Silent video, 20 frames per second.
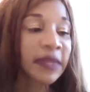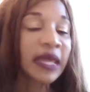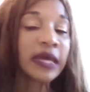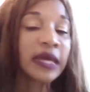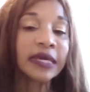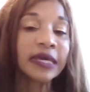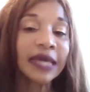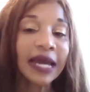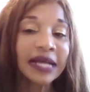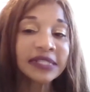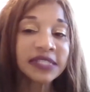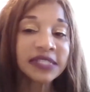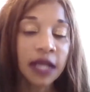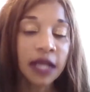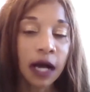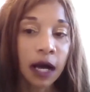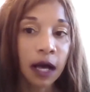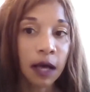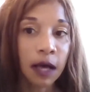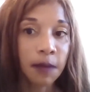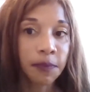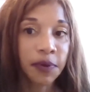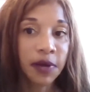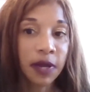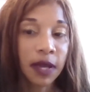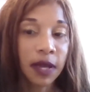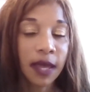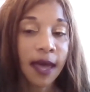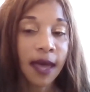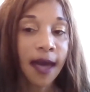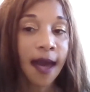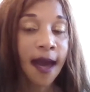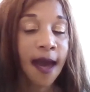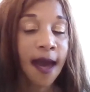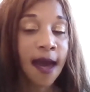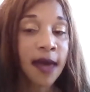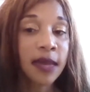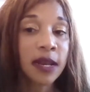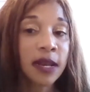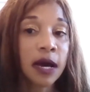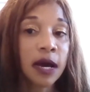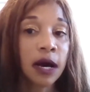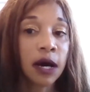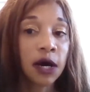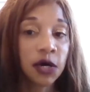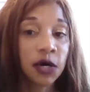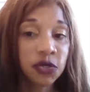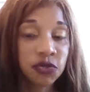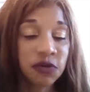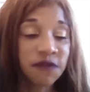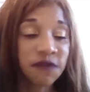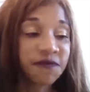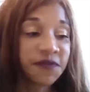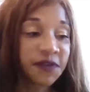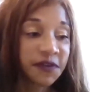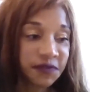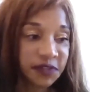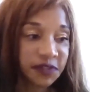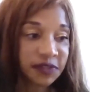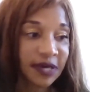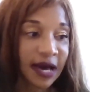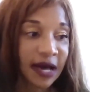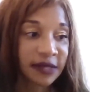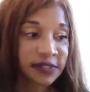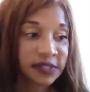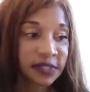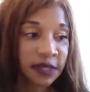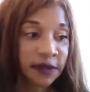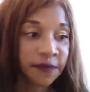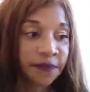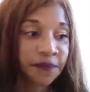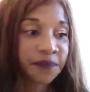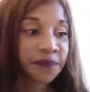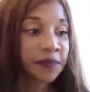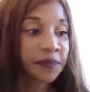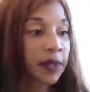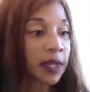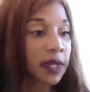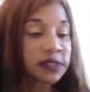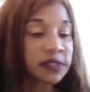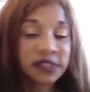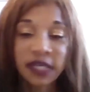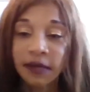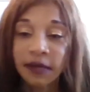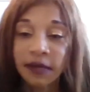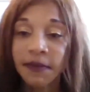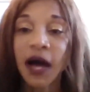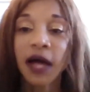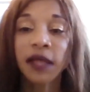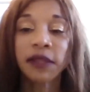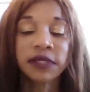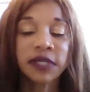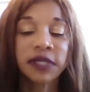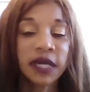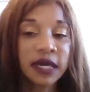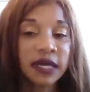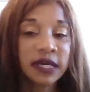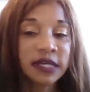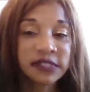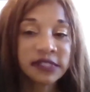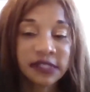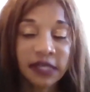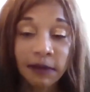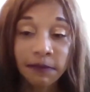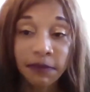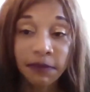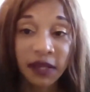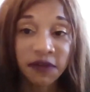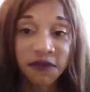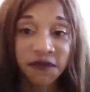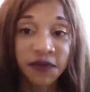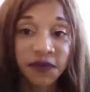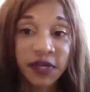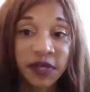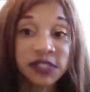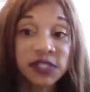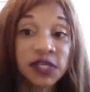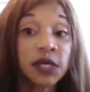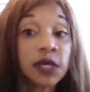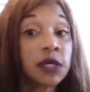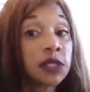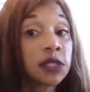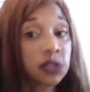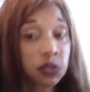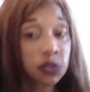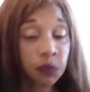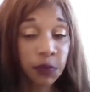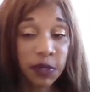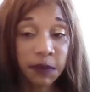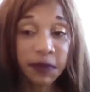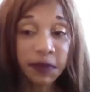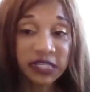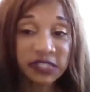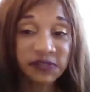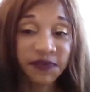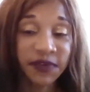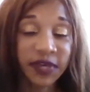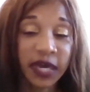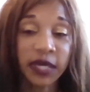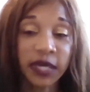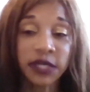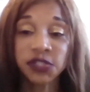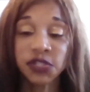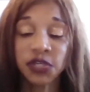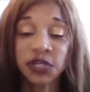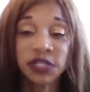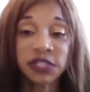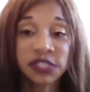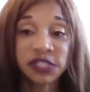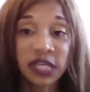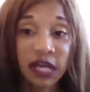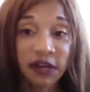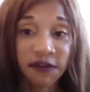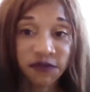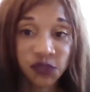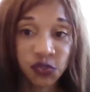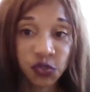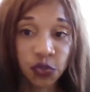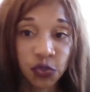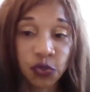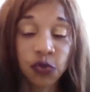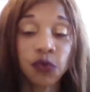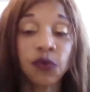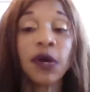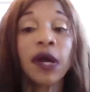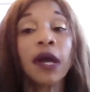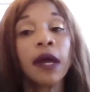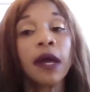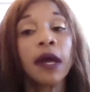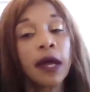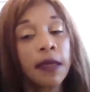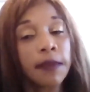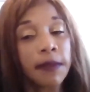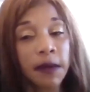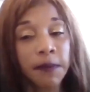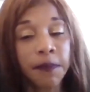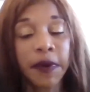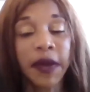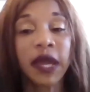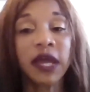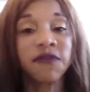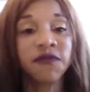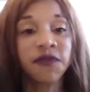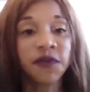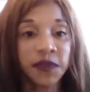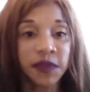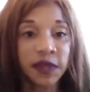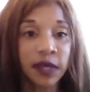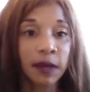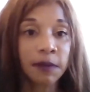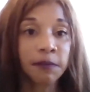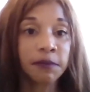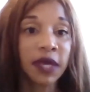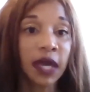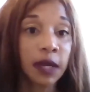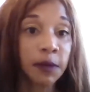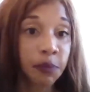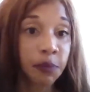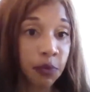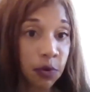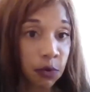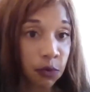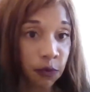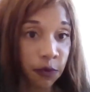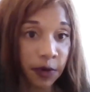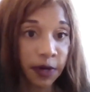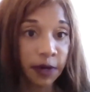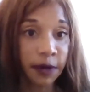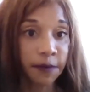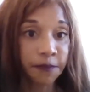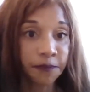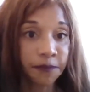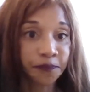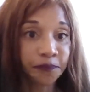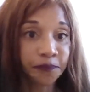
he ended up at $150,000, same holidays, same benefits, 3 weeks vacation instead of 2, and they paid for the MBA program.